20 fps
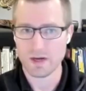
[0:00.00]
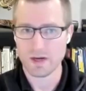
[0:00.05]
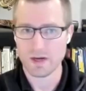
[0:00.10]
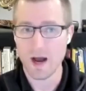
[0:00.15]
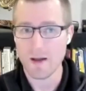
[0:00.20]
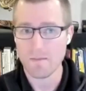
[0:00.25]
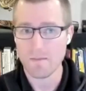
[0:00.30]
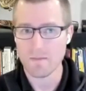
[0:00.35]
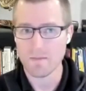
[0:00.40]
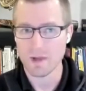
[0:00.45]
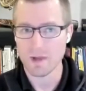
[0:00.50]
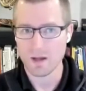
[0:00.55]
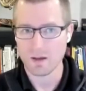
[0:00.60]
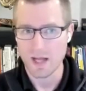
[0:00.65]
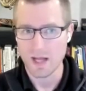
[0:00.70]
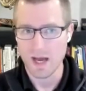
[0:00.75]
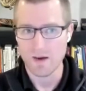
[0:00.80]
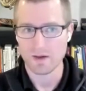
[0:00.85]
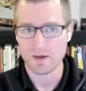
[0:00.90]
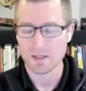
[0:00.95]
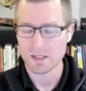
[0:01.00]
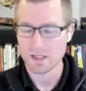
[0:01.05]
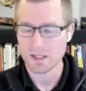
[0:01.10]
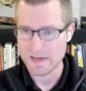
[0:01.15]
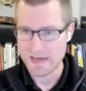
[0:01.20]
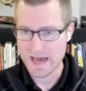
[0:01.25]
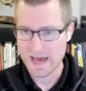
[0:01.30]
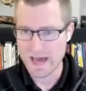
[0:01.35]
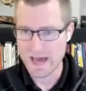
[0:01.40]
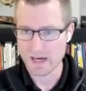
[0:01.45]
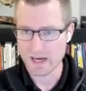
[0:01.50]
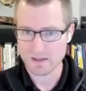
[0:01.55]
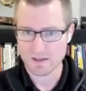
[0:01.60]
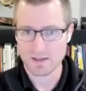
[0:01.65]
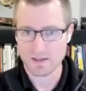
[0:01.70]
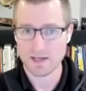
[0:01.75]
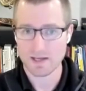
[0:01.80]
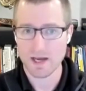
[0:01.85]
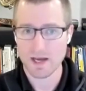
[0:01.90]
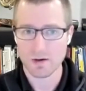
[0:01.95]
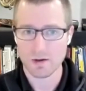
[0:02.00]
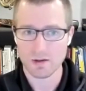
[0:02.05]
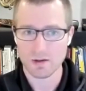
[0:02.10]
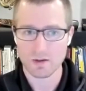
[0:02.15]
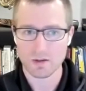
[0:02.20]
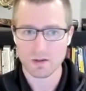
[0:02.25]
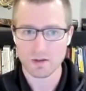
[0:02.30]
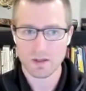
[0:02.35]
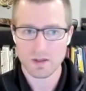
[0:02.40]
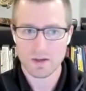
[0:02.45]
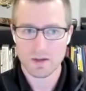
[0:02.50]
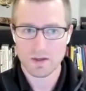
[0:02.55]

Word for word: and not allowing it to be accidental